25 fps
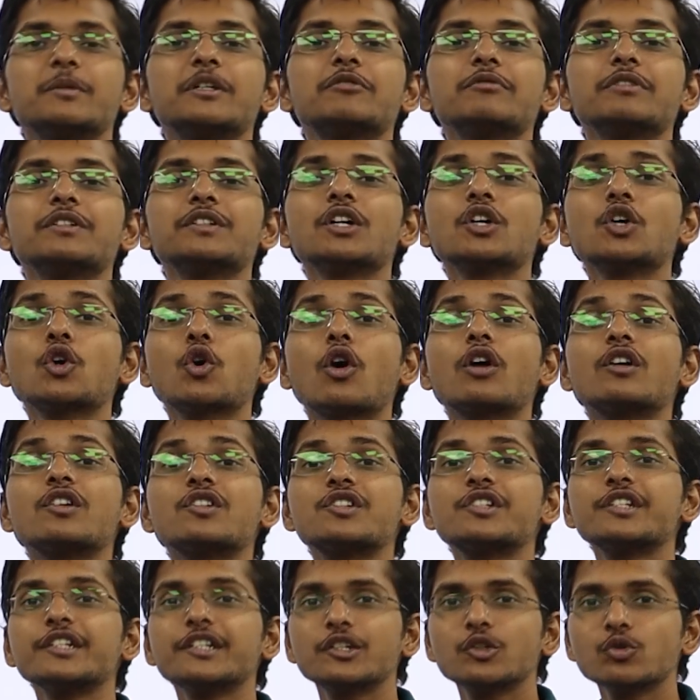between the
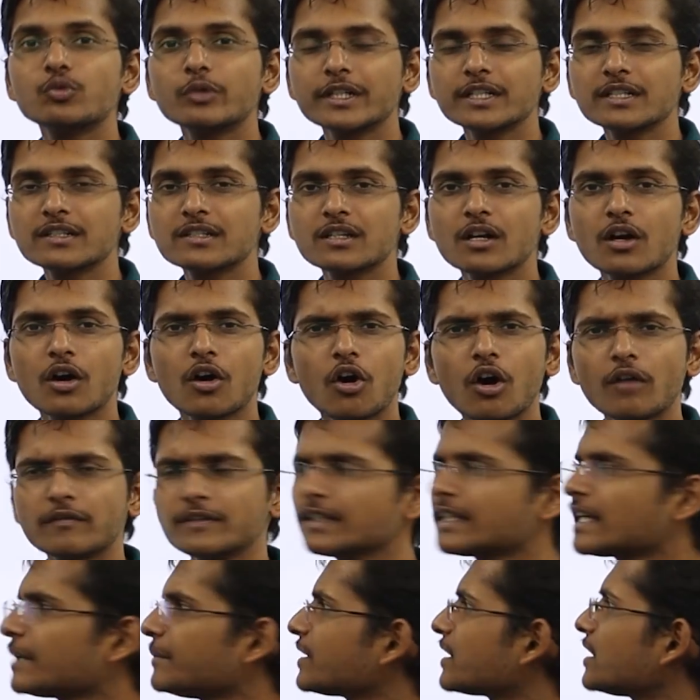constituents of
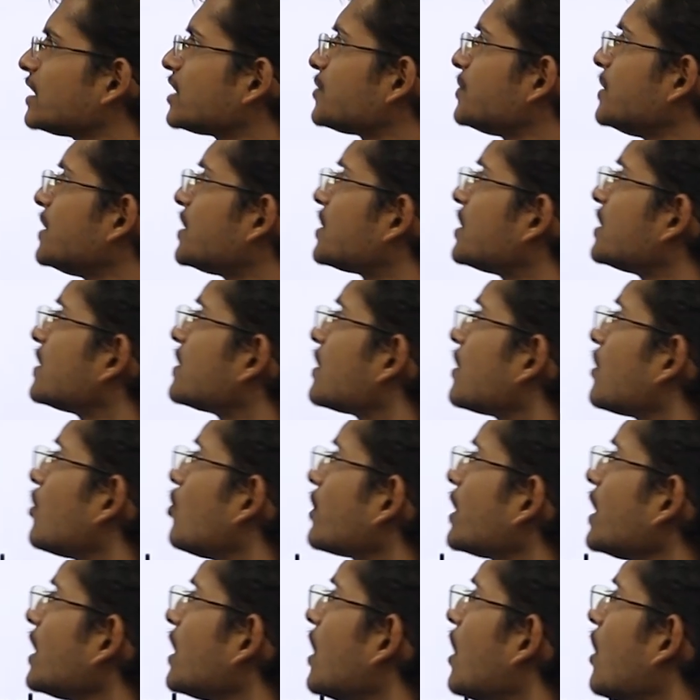the chemical species.
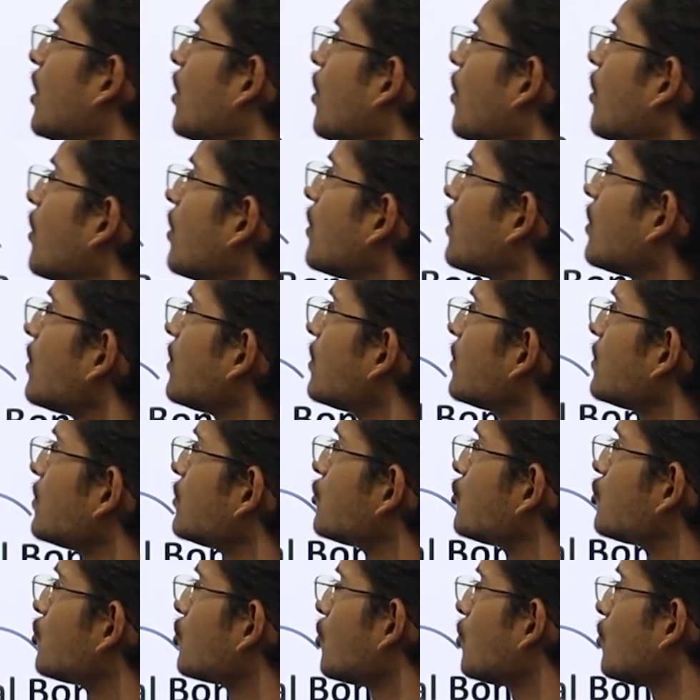Okay,
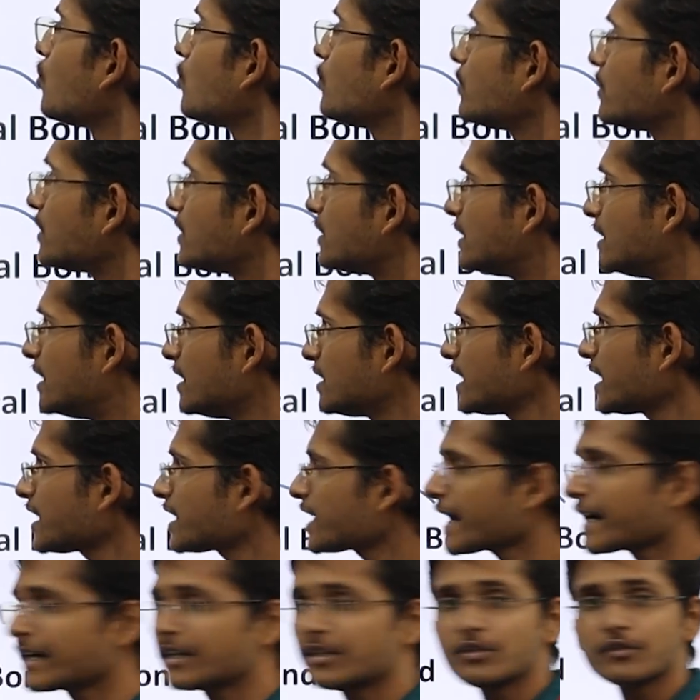so this
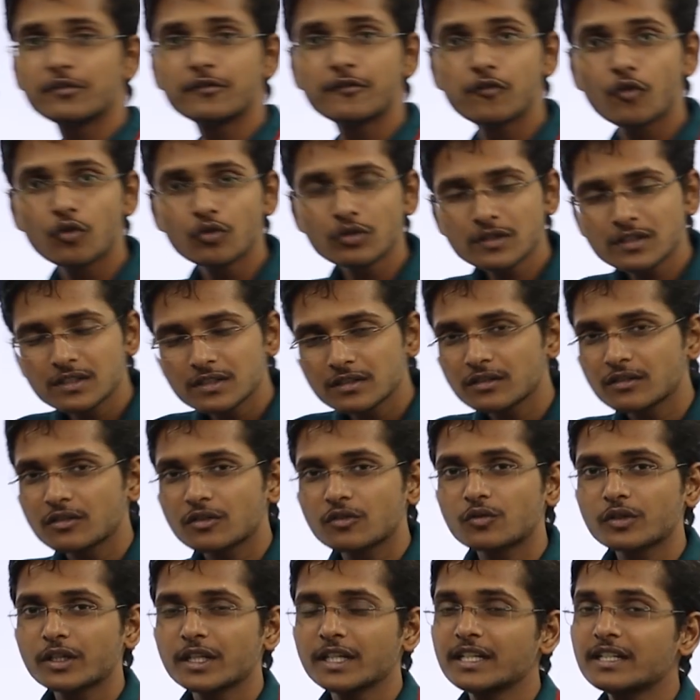attractive force,
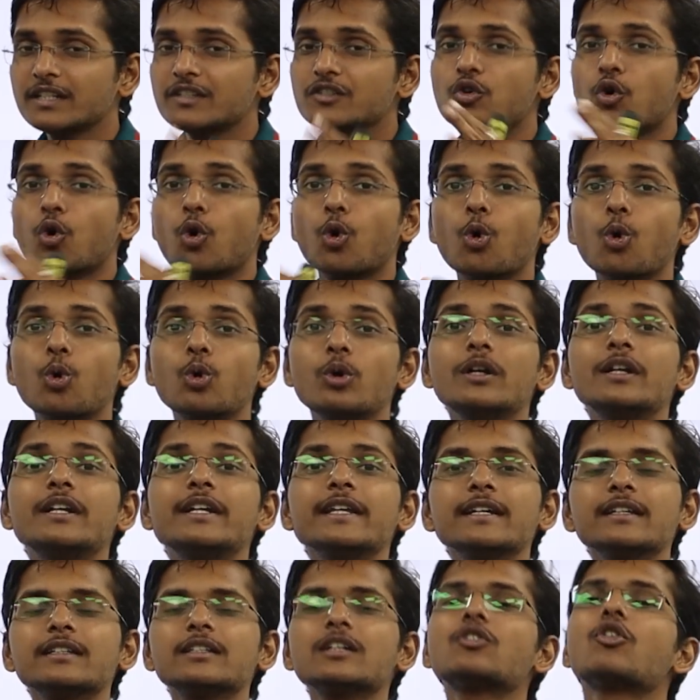okay, is
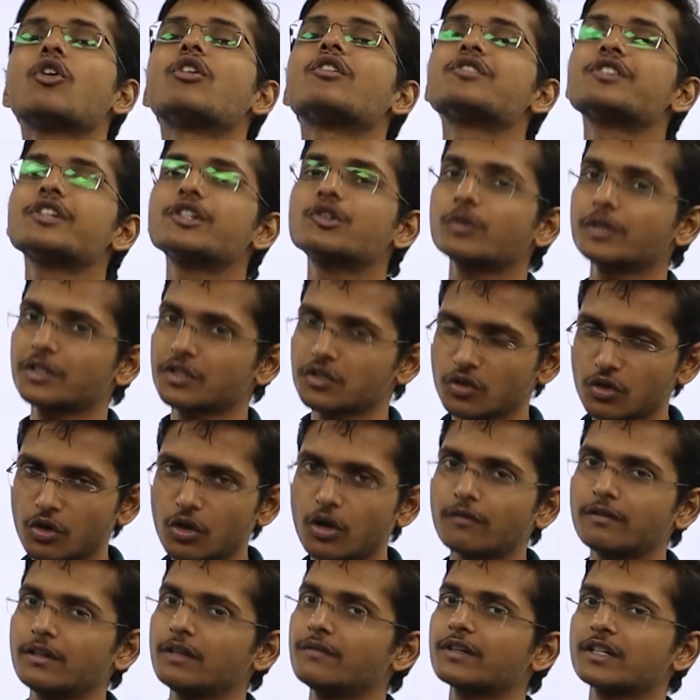holding the constituents
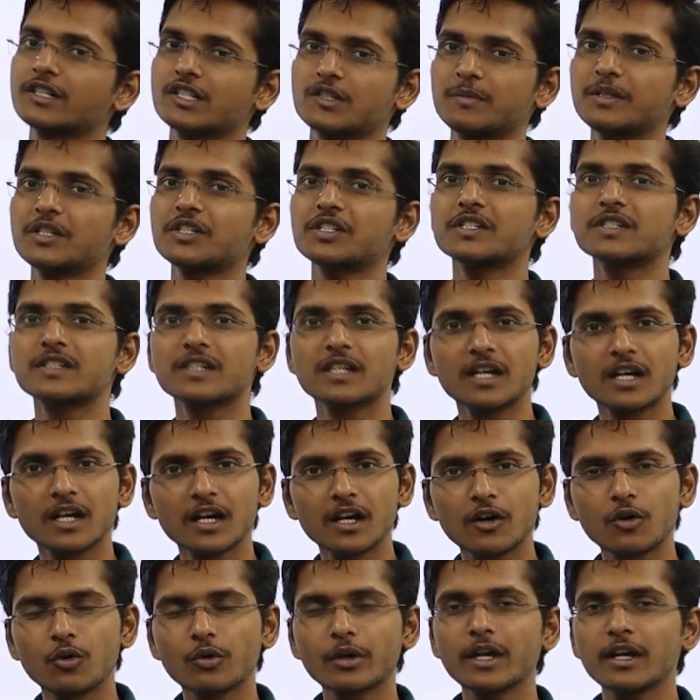of different species.
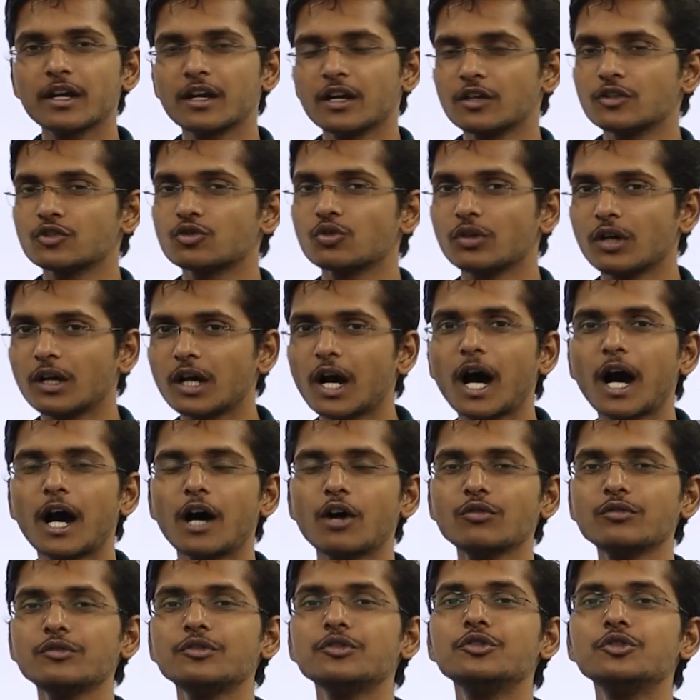Okay, so
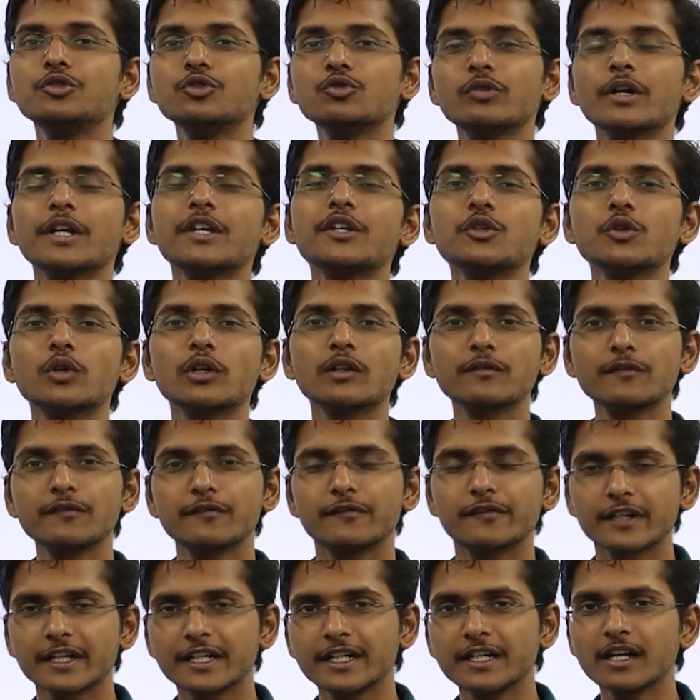how you and your
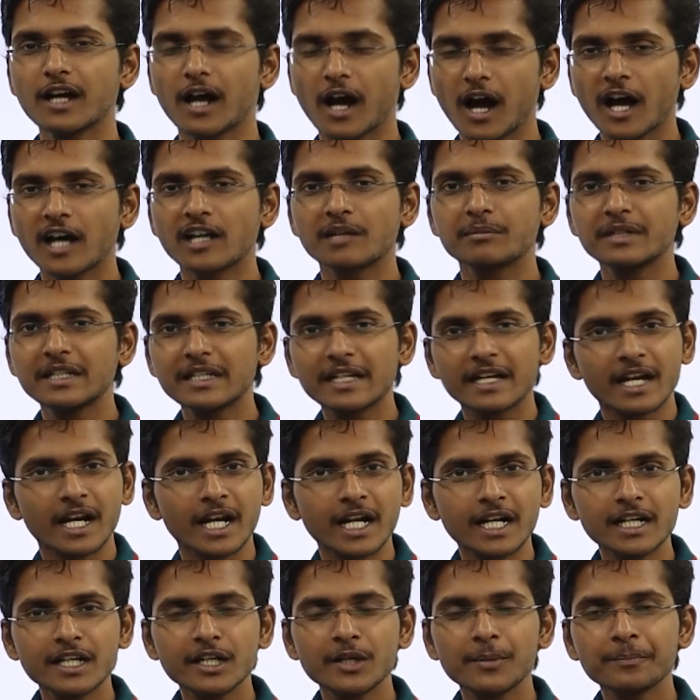friend are being
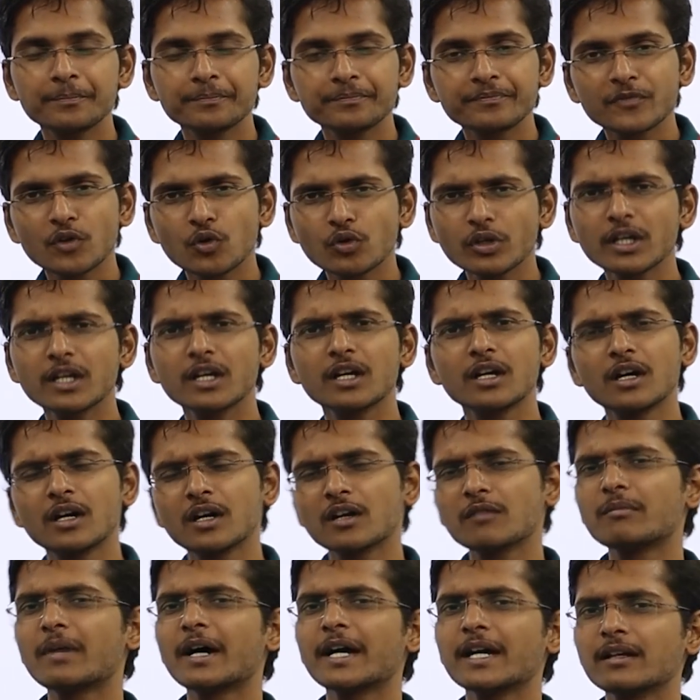held, okay,
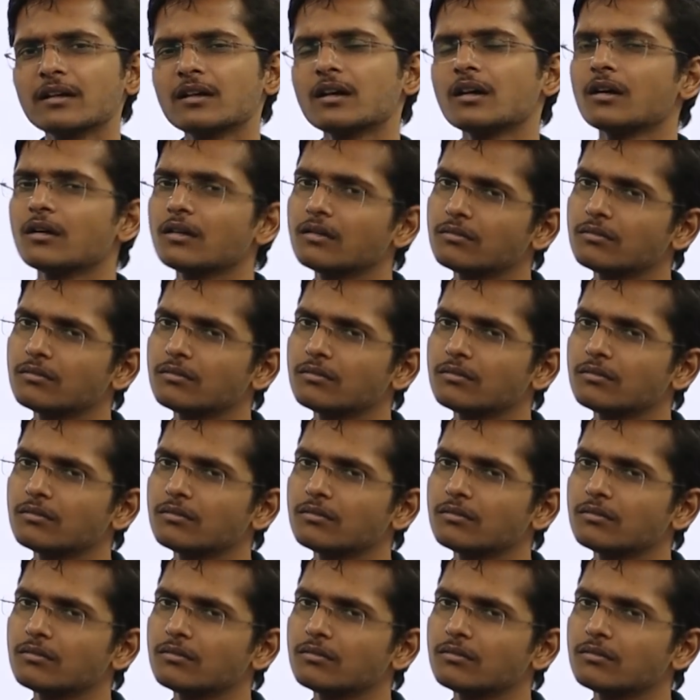by